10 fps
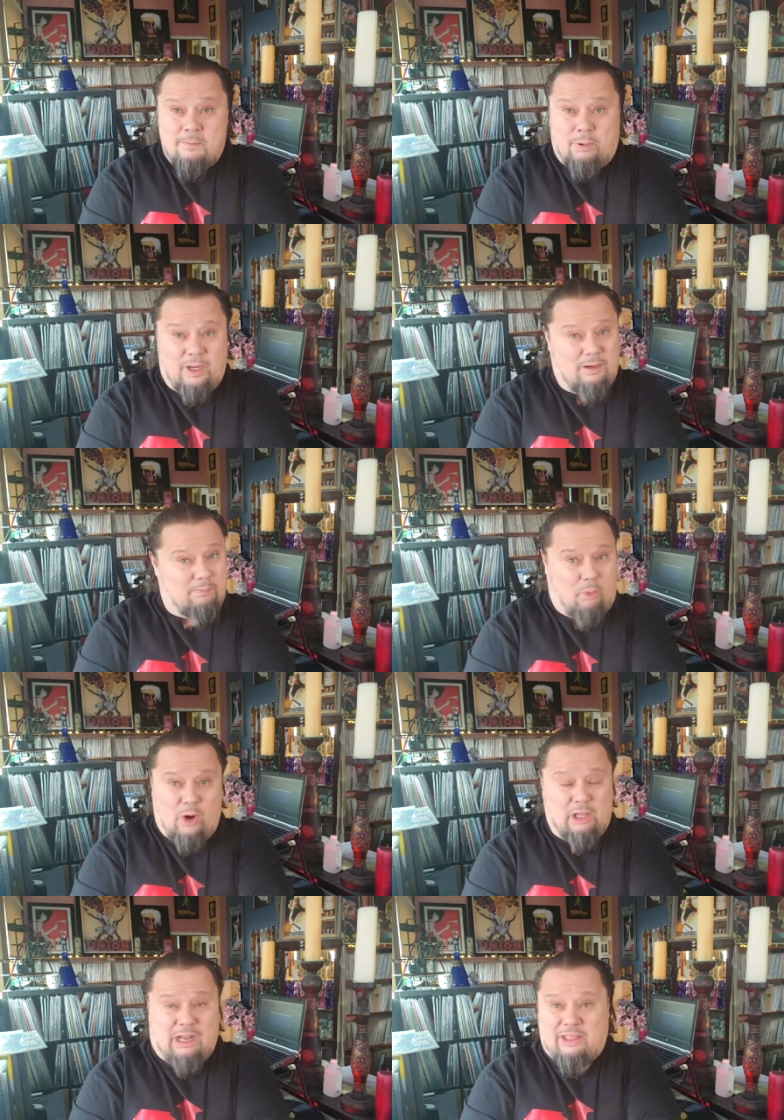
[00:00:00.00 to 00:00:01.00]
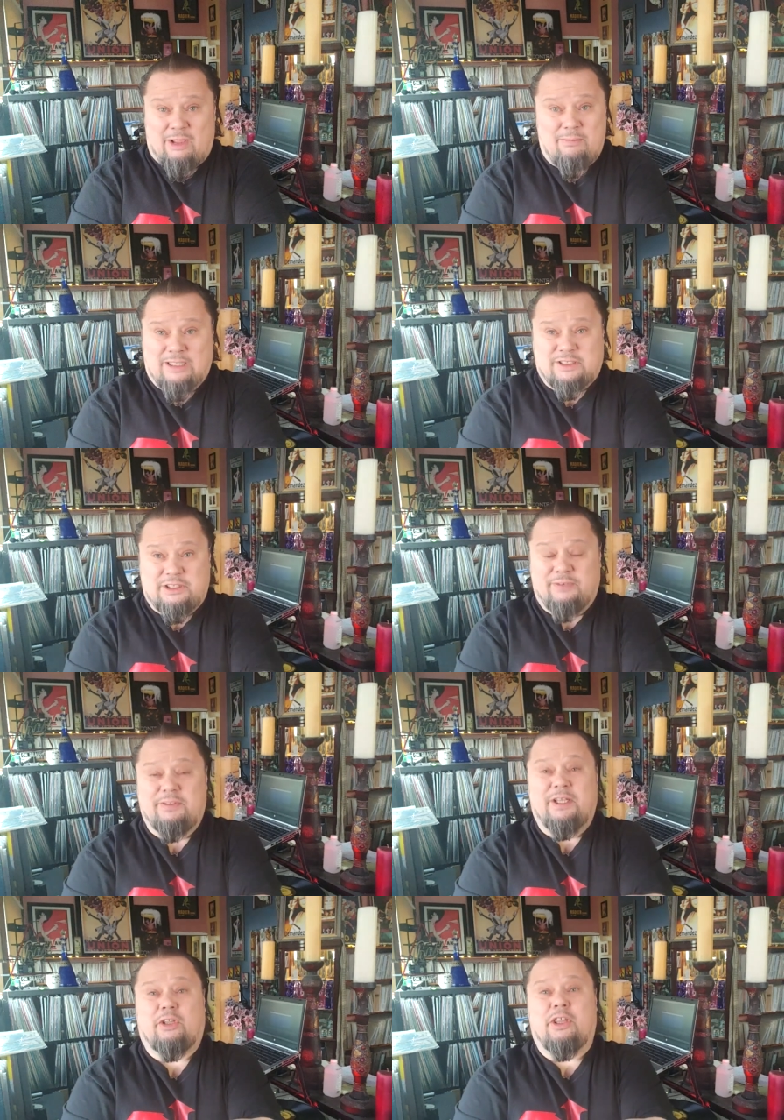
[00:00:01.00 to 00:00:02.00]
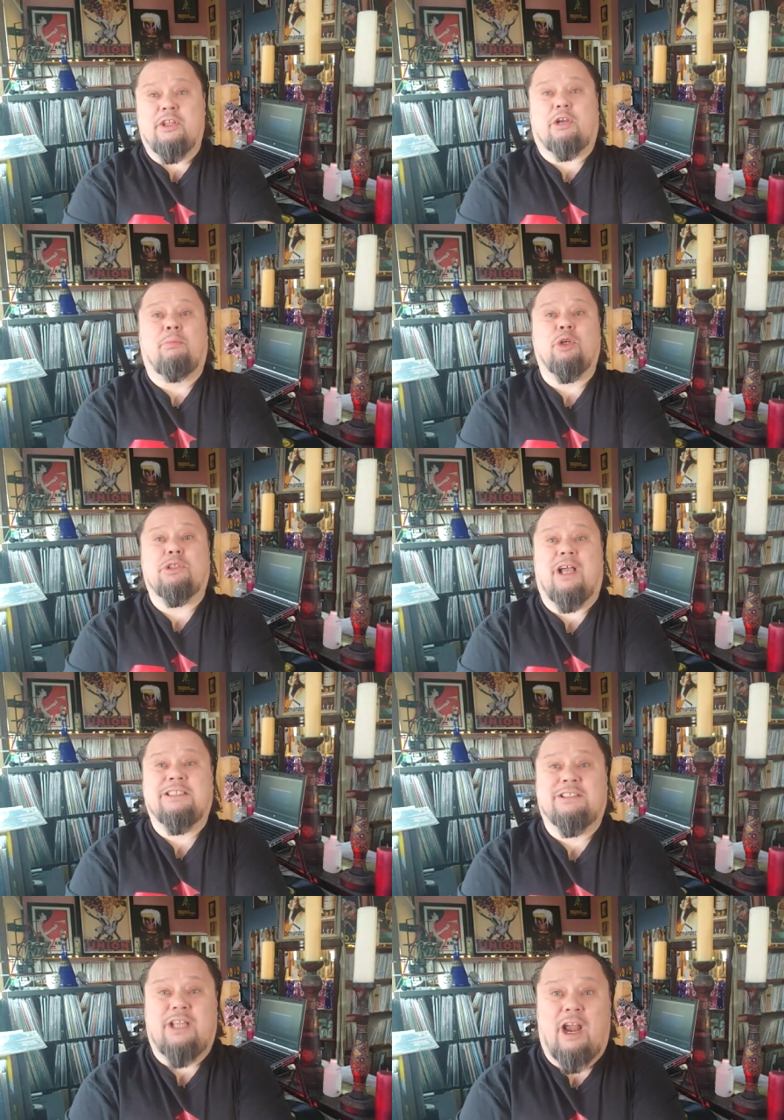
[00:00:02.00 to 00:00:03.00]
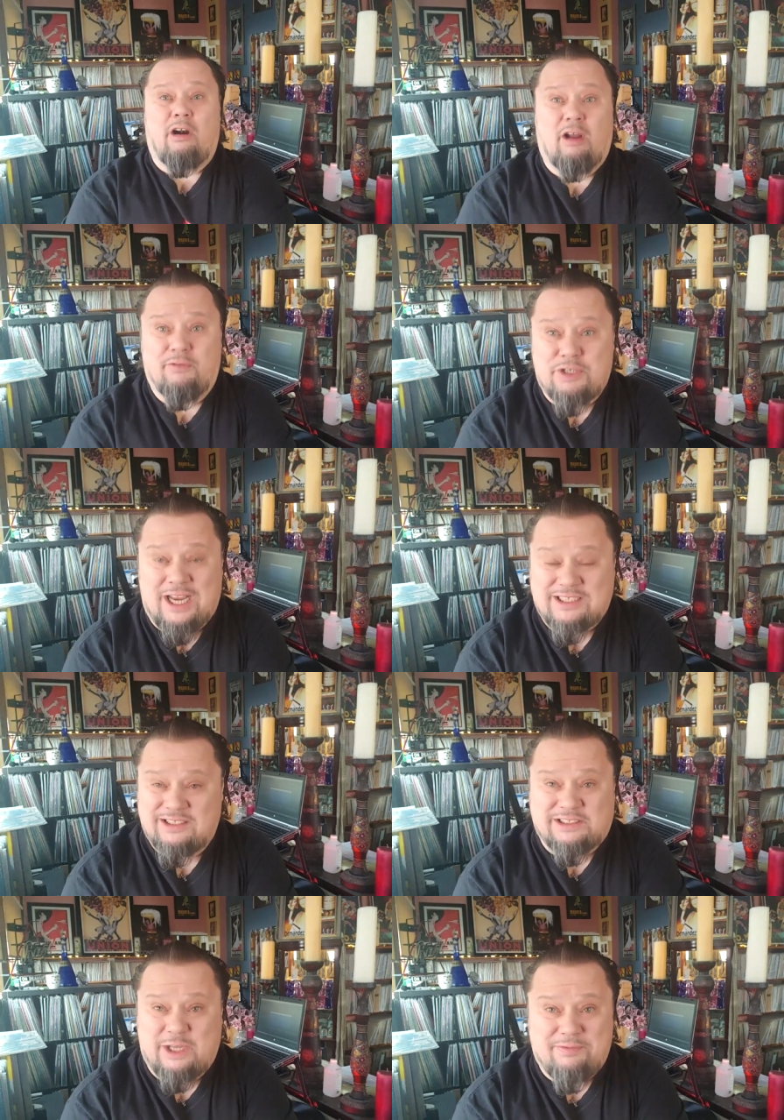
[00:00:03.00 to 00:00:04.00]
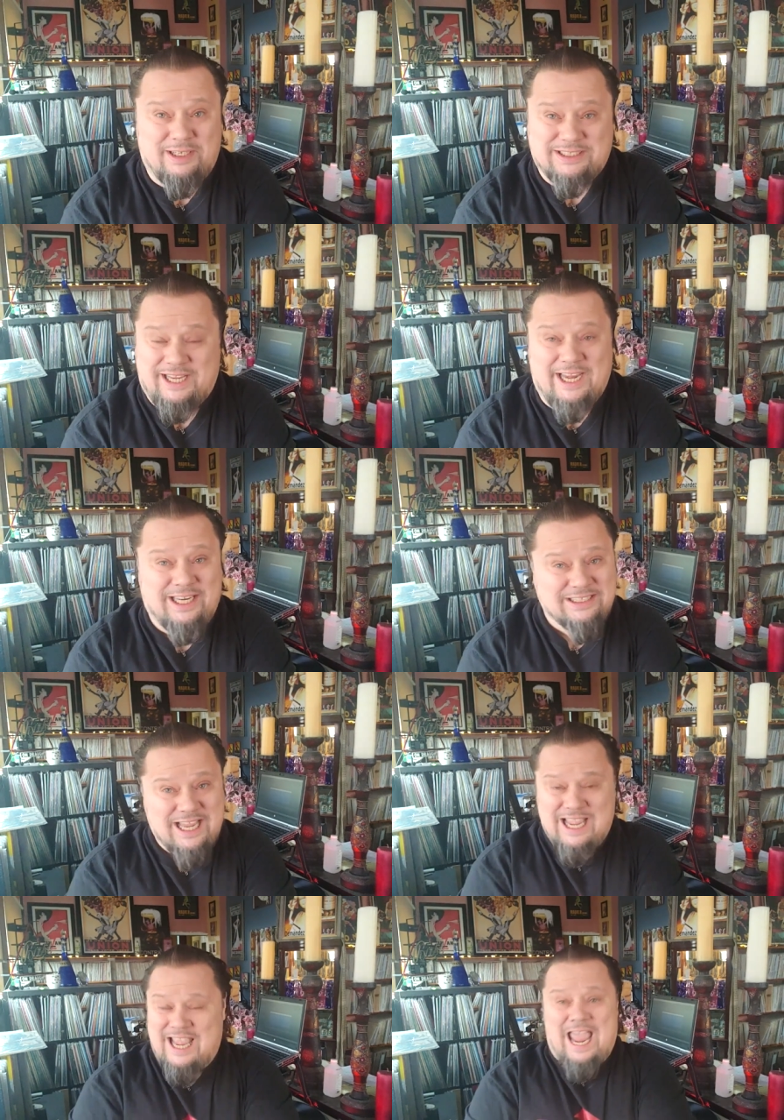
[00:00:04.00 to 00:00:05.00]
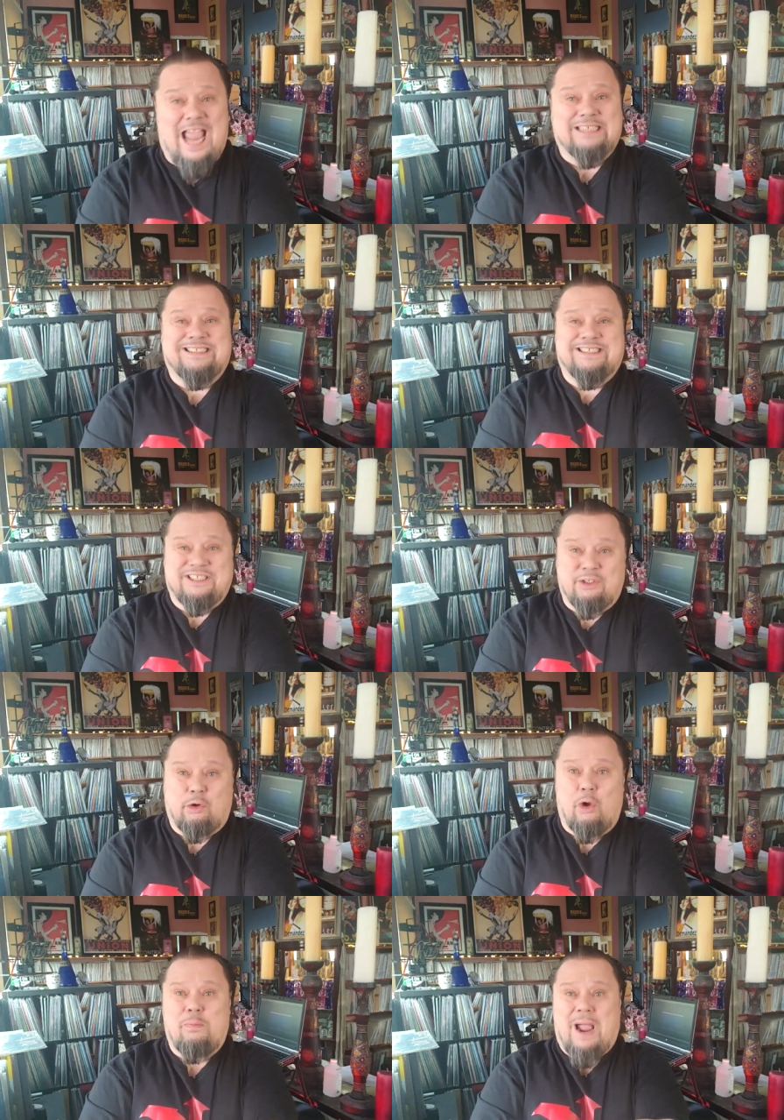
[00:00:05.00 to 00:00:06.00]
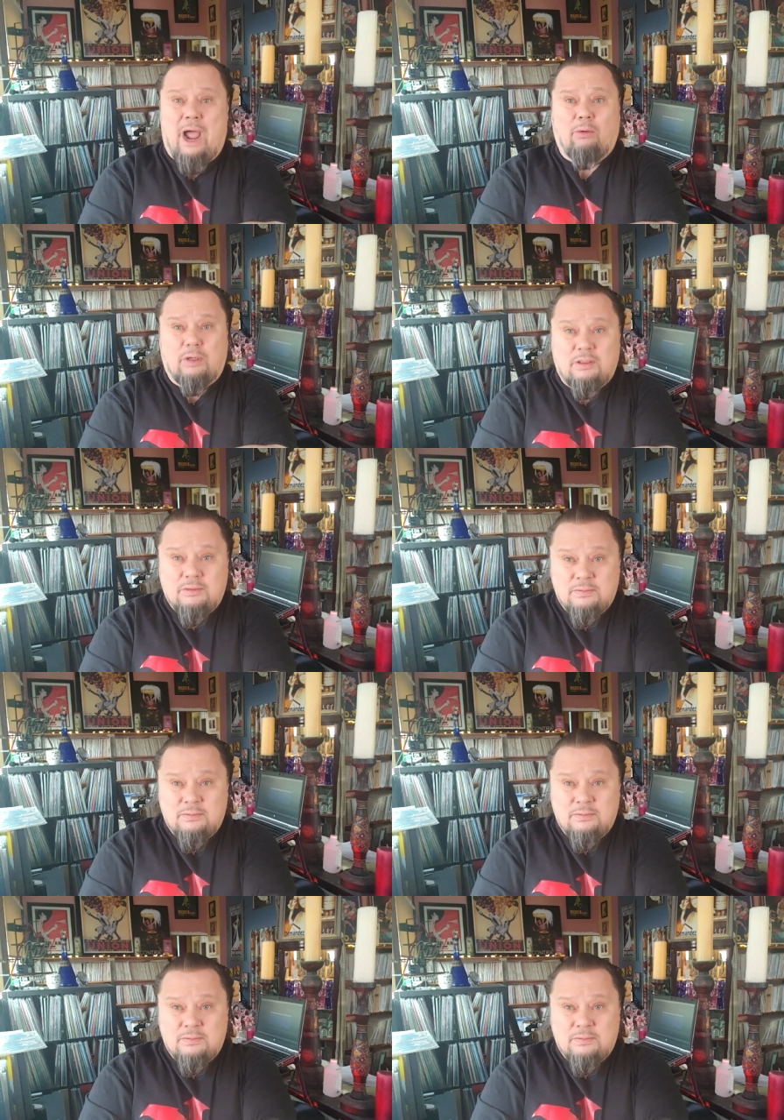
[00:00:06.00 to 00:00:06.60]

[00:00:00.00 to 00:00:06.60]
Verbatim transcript: But boy, a lot of that message, even in the, in the commercialized era of jazz in the 70s and 80s, had zero power.